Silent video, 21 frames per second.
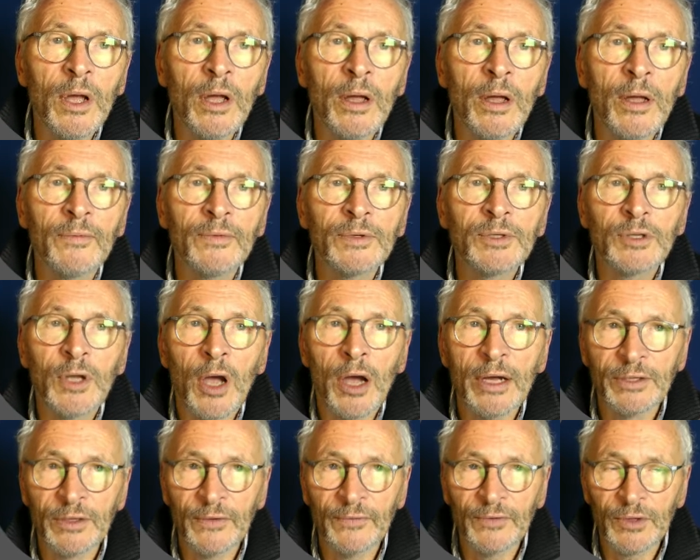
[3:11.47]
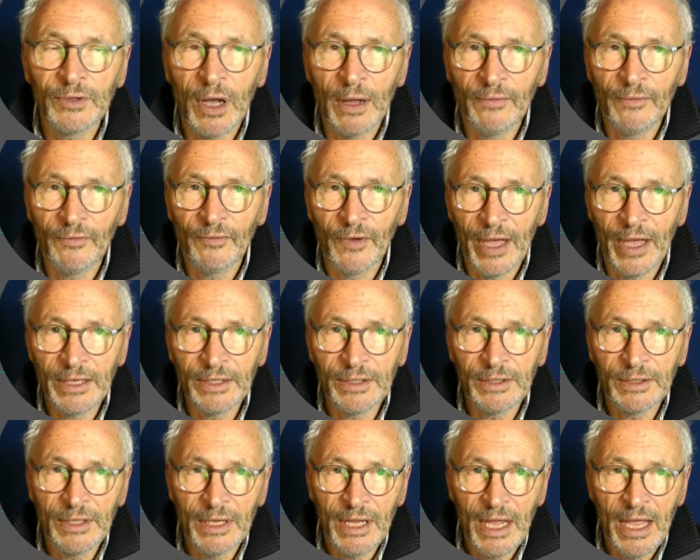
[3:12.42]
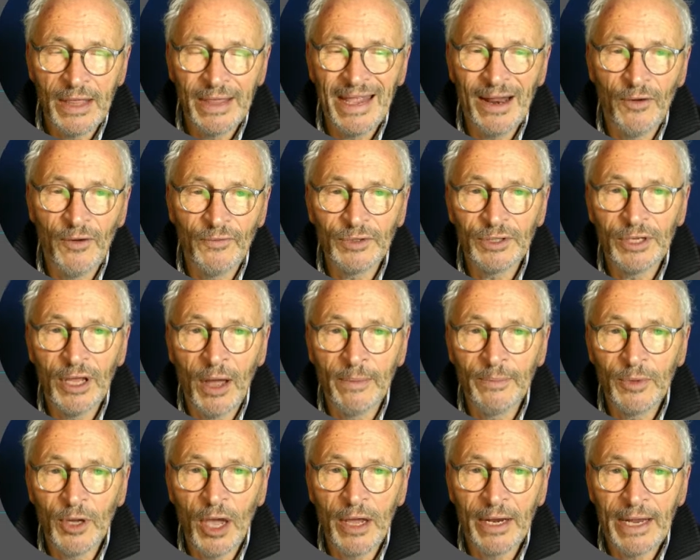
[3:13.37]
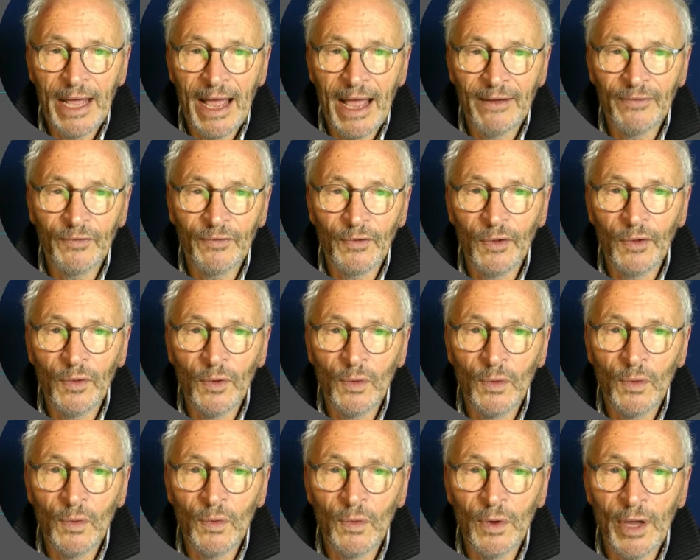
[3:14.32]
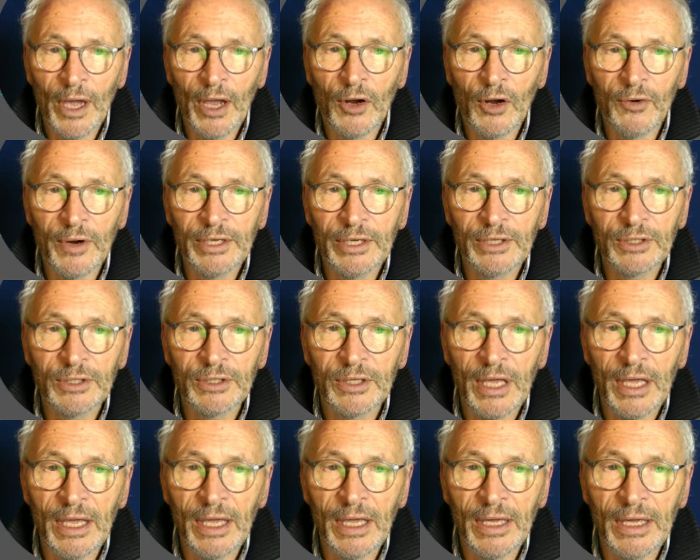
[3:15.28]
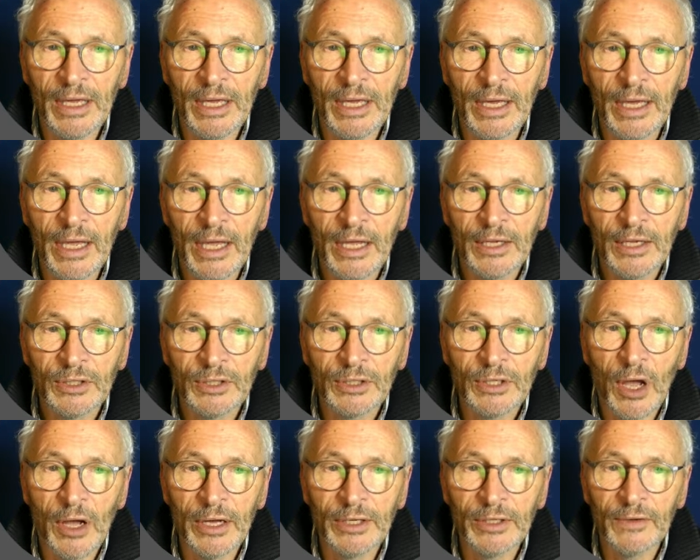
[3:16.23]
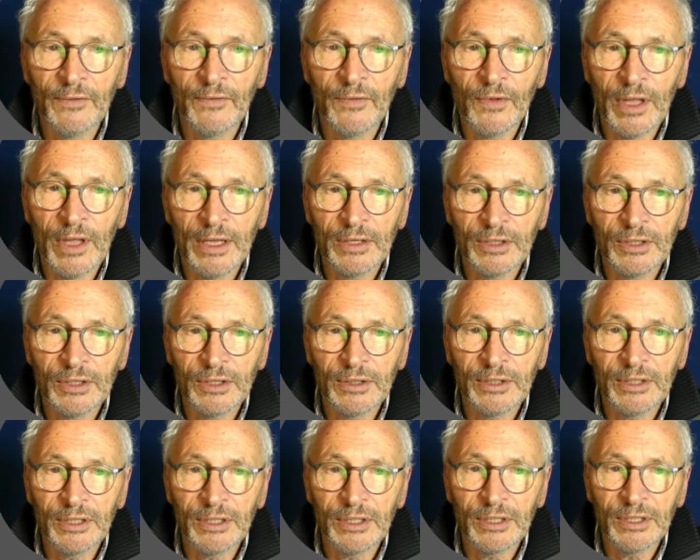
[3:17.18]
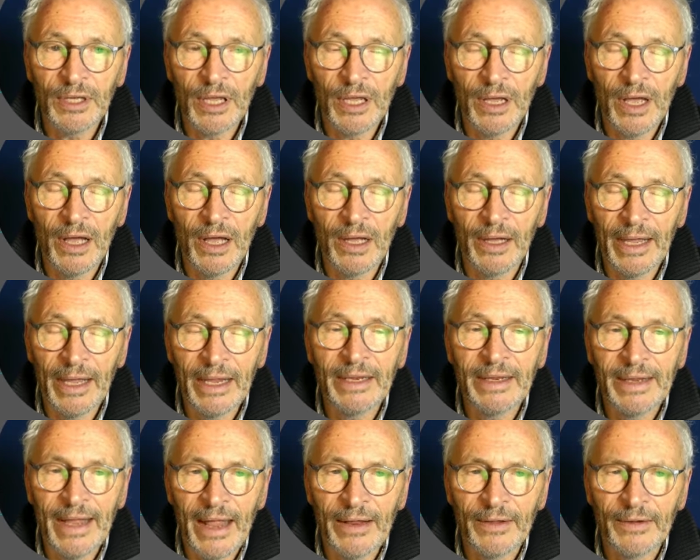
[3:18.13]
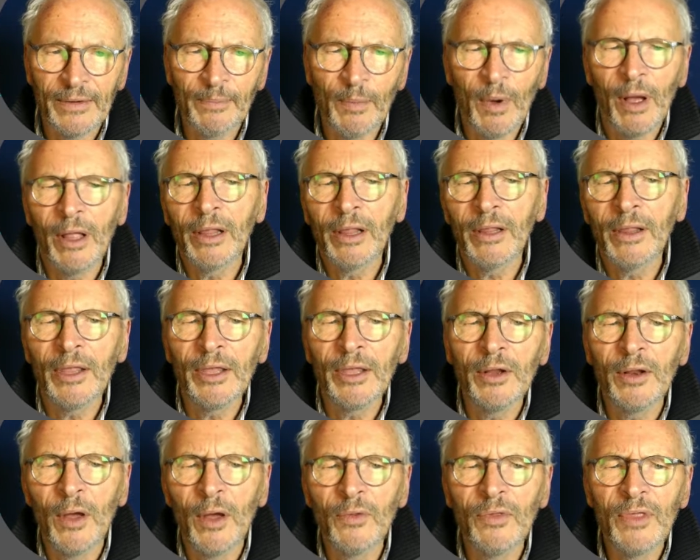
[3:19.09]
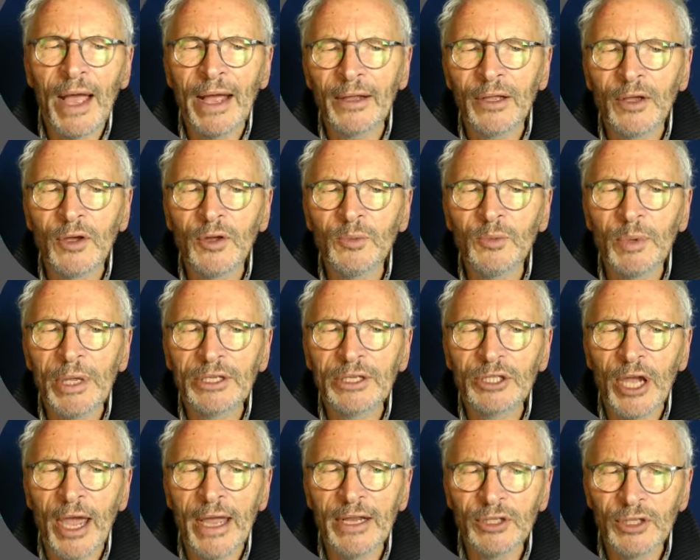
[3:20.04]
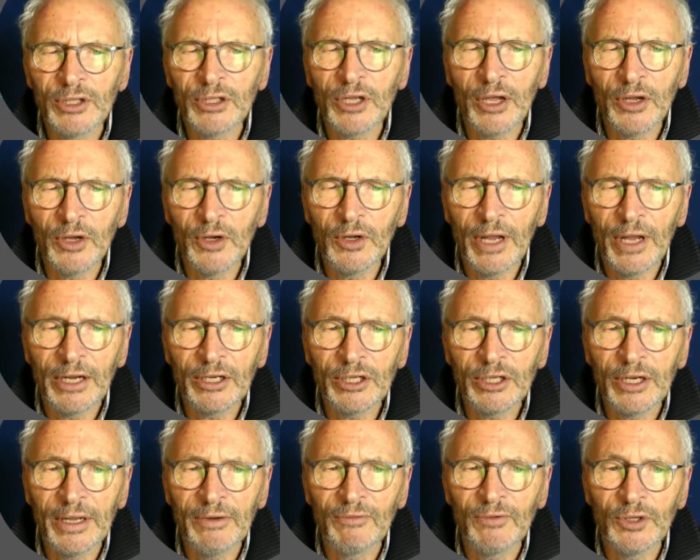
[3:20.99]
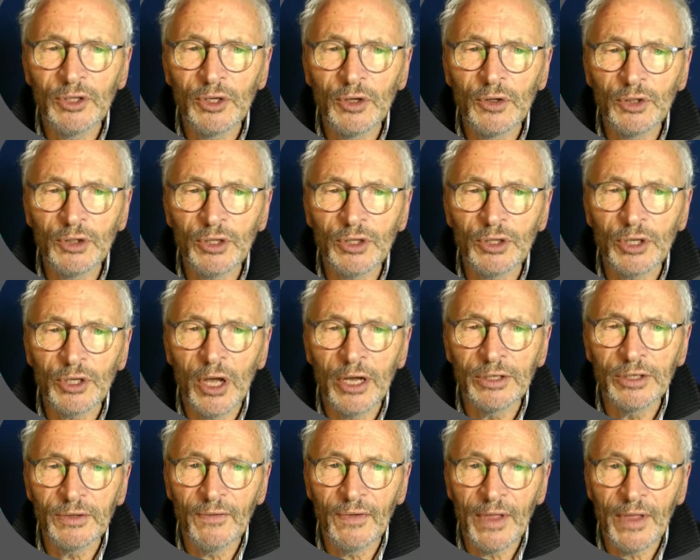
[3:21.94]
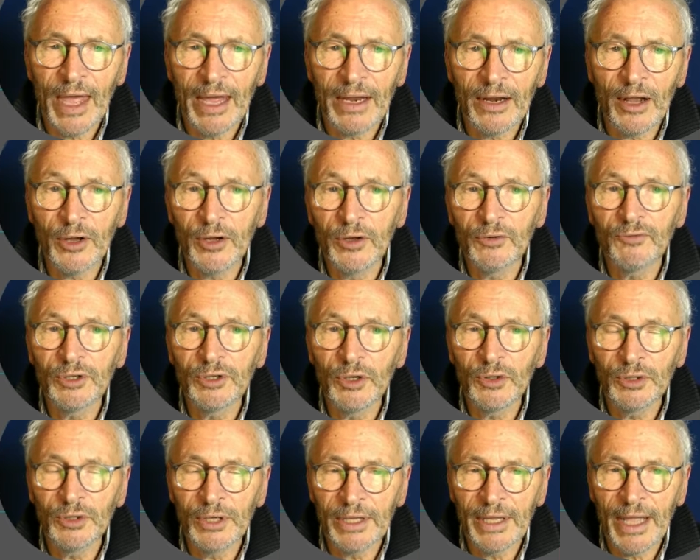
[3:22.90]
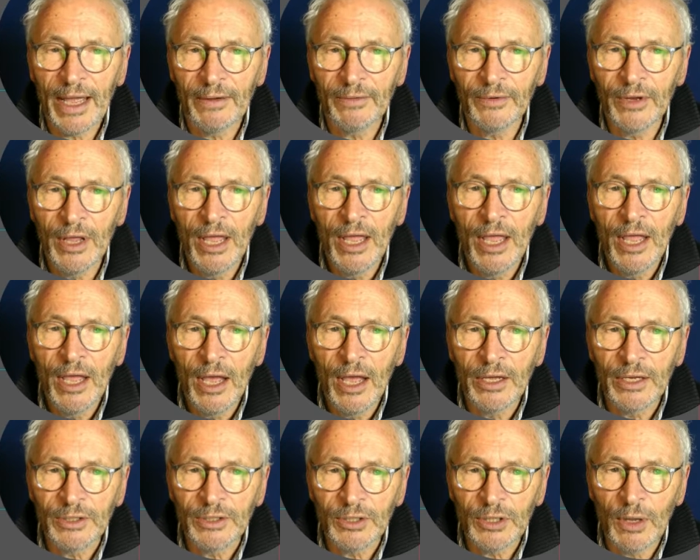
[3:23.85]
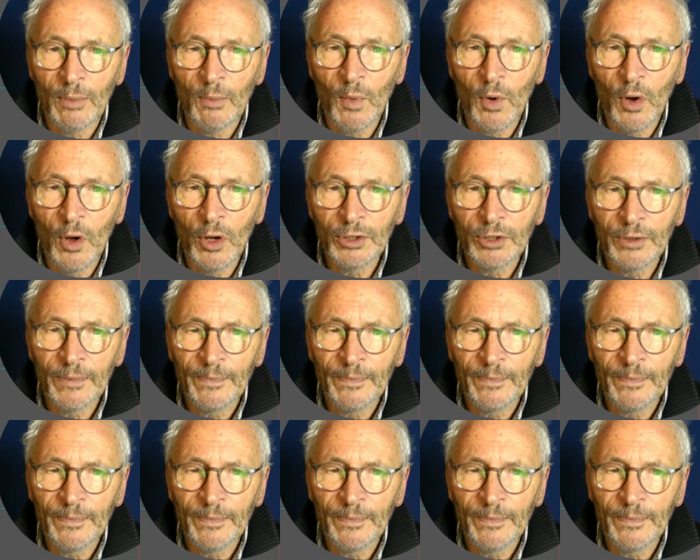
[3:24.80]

size of typeface, then obviously I'm going to have to increase the size of this indent. Well, that could be changed, because I could actually reduce the size of that. I could reduce it down somewhat.